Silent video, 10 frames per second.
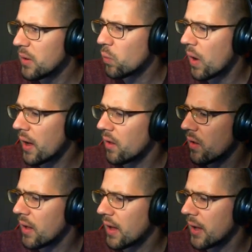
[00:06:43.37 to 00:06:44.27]

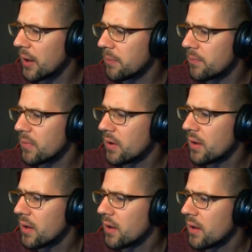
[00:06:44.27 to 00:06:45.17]
Meanwhile, um,
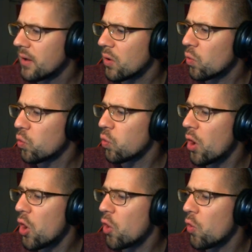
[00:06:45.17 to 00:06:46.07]

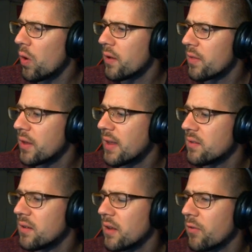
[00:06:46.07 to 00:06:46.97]
rho, the
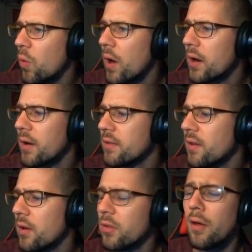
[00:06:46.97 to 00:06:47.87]
density of the water
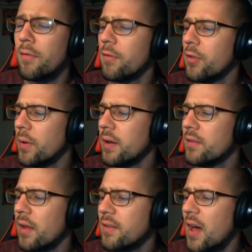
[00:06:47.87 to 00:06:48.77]
is of the fluid
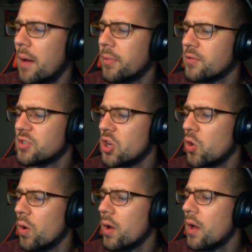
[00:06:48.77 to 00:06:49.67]
is on top.
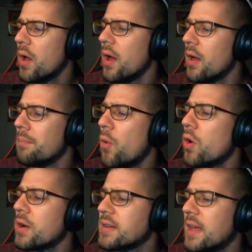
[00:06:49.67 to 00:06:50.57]
So
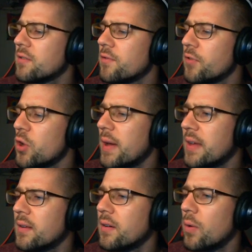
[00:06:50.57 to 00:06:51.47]
more dense
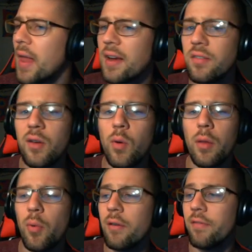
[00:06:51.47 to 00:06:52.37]
fluid will actually
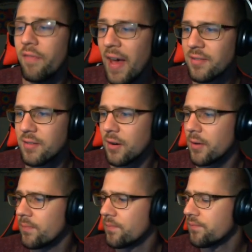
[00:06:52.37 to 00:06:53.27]
equilibrate faster.